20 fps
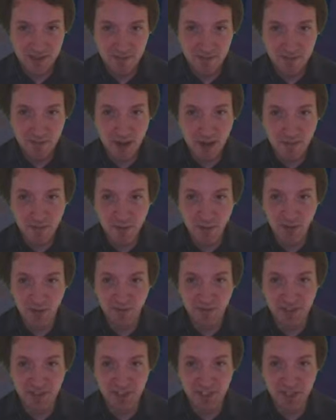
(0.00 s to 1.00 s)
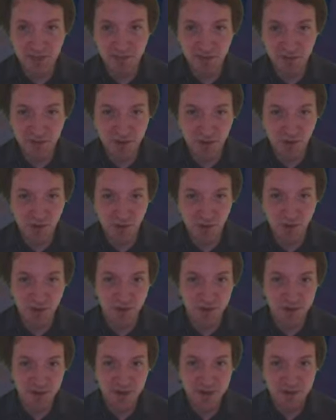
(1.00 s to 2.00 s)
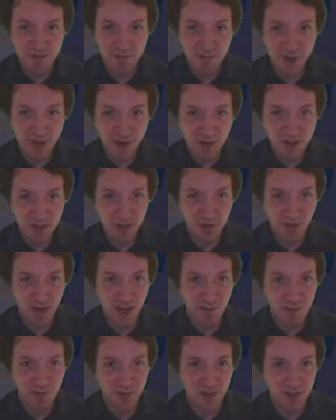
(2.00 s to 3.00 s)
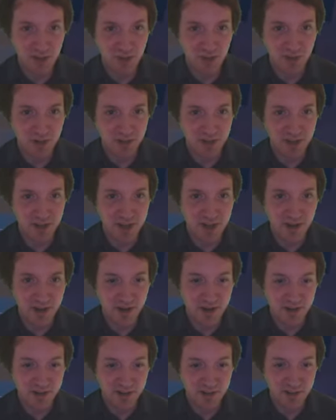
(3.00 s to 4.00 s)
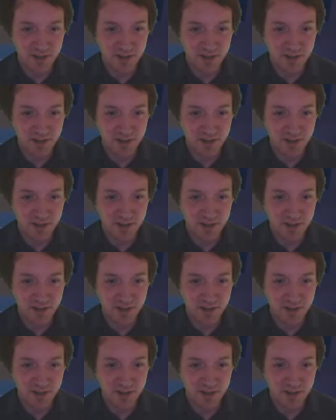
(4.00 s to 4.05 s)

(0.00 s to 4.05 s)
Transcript: Member of the Civil Corps, Mouse Grabber Extraordinaire.